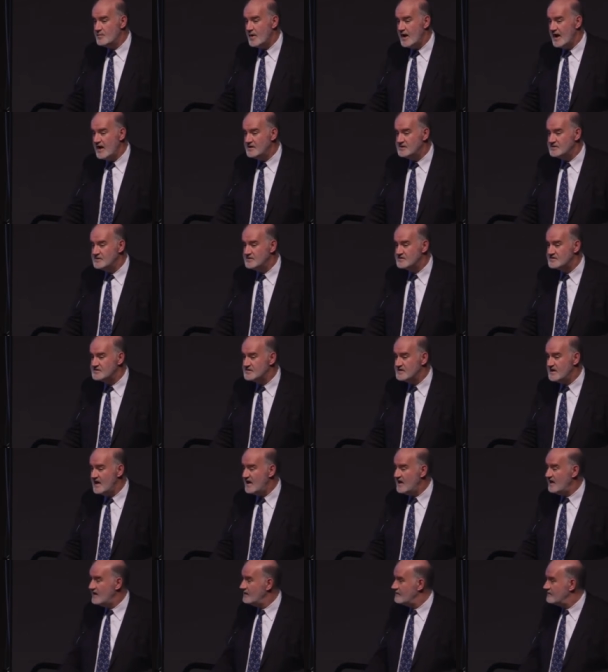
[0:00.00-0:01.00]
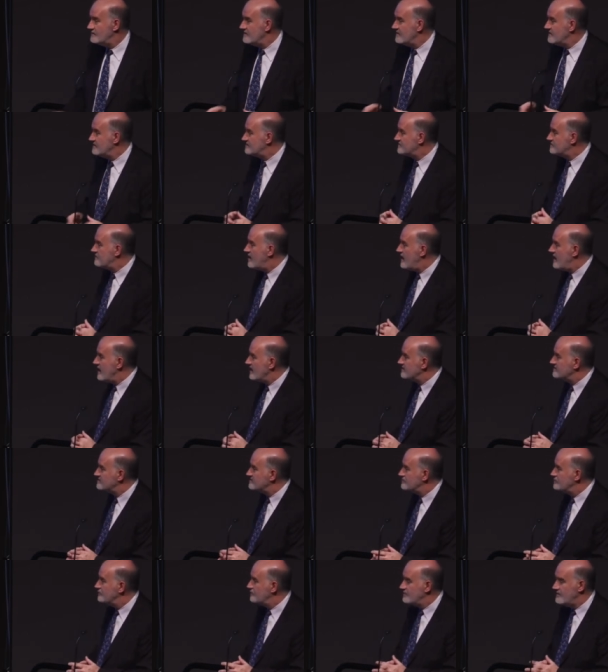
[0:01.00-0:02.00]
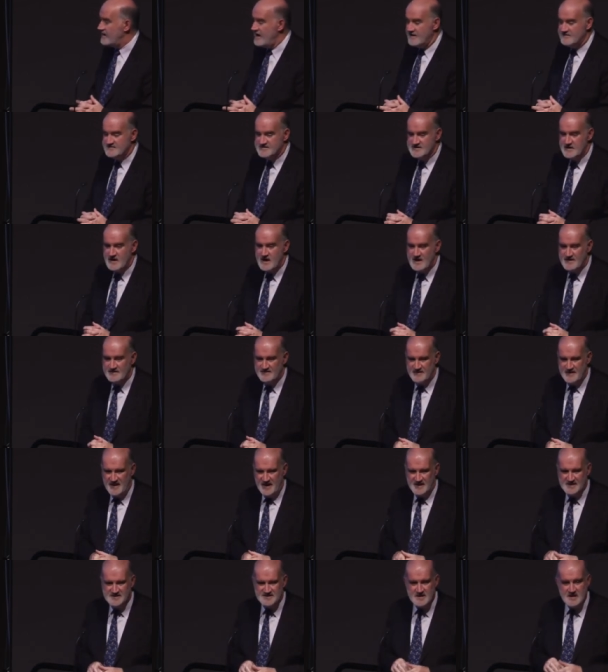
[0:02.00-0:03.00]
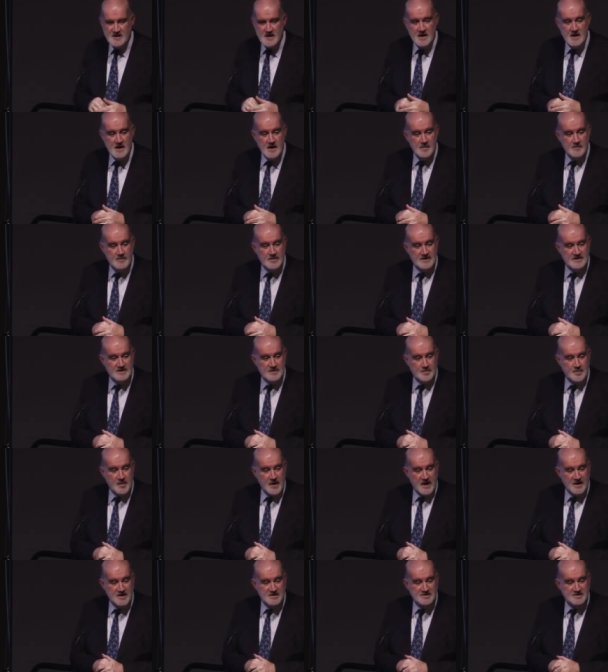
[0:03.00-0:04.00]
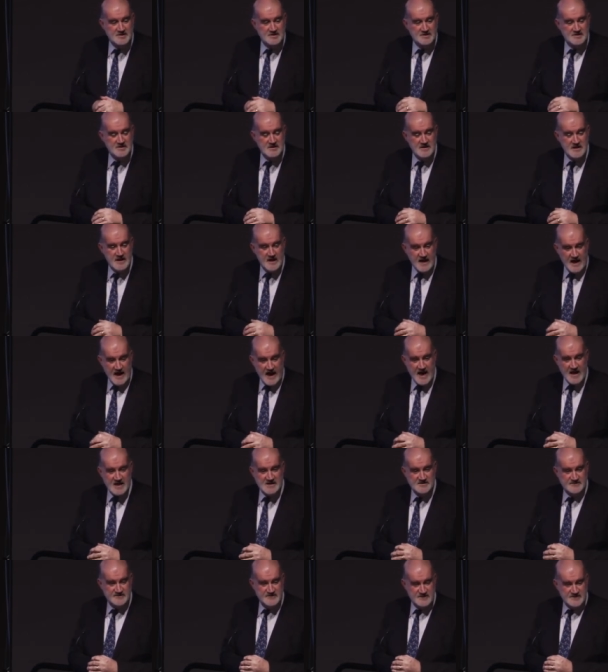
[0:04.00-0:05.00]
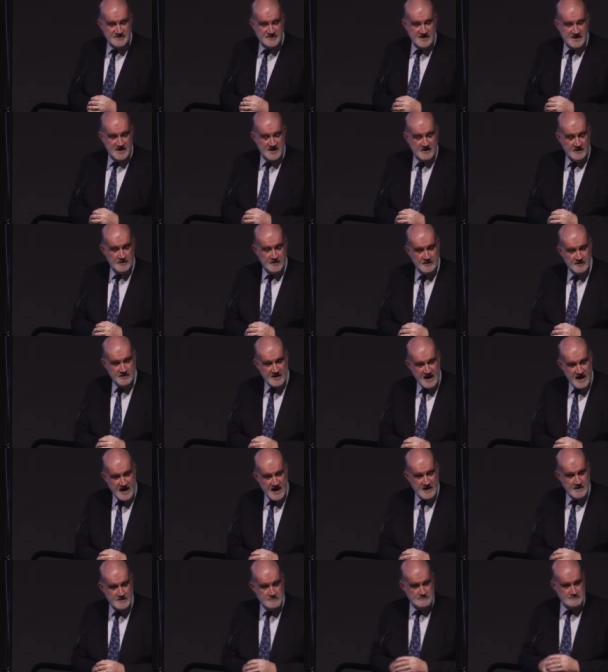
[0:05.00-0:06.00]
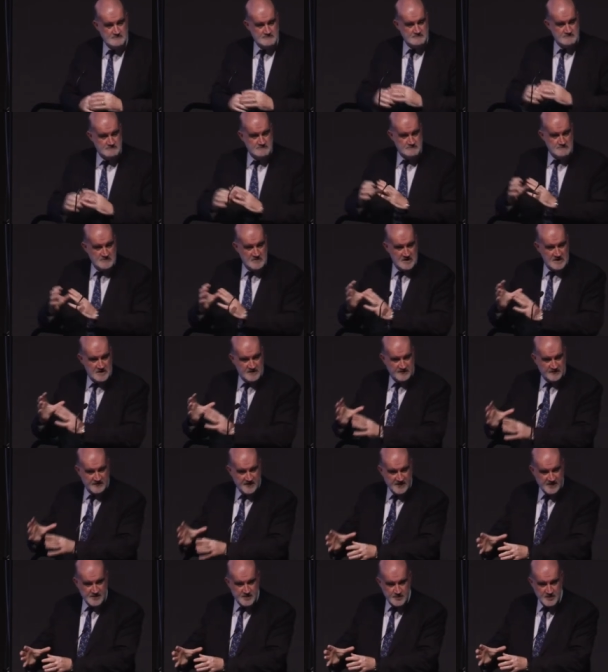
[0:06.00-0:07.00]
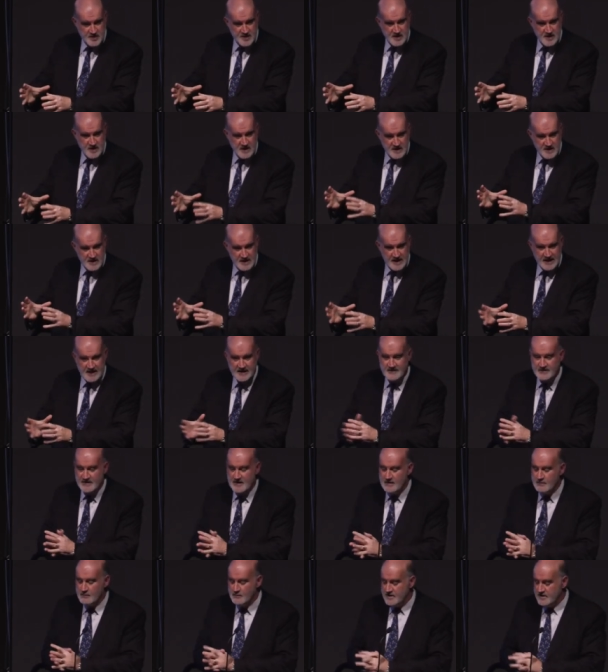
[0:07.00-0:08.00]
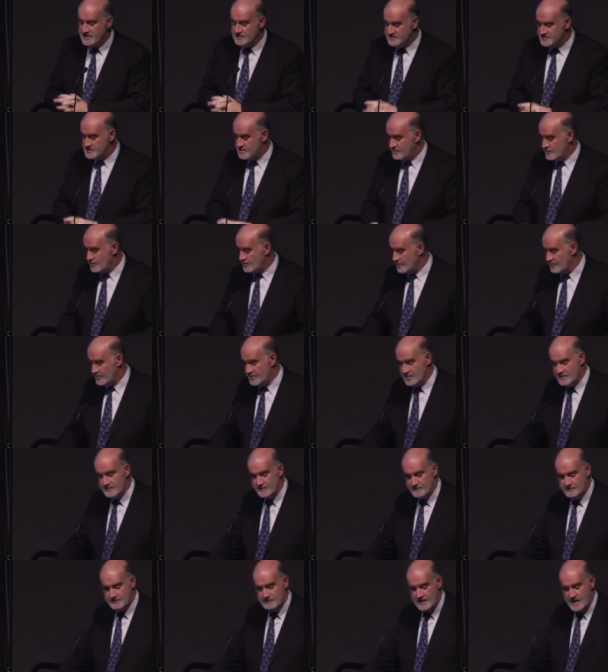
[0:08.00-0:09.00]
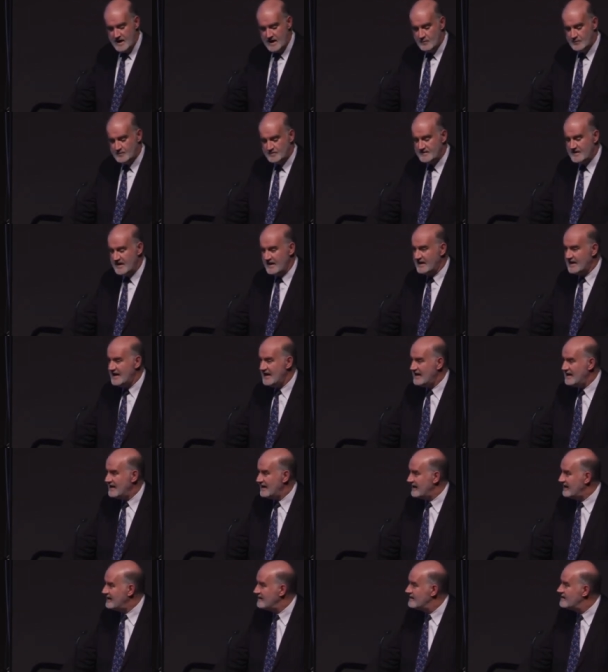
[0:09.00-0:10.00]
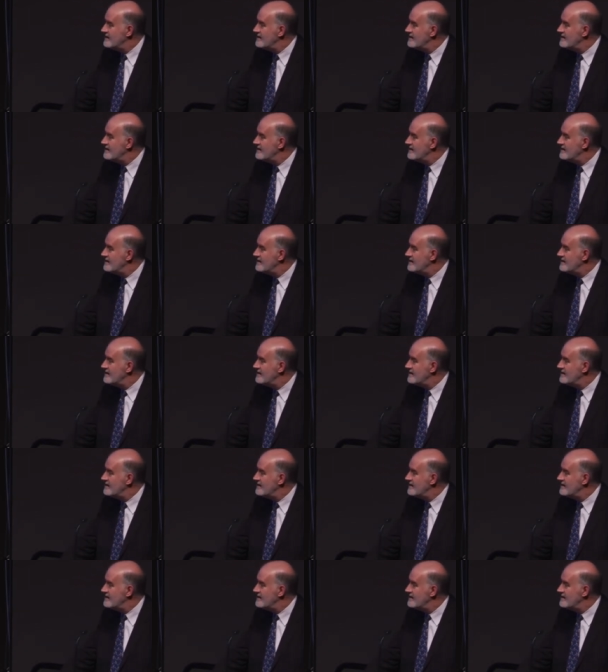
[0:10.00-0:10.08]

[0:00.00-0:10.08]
patients getting these drugs would have side effects, but the patients in the adjuvant setting who'd had a nephrectomy, had their, their renal tumour removed uh, with their kidney,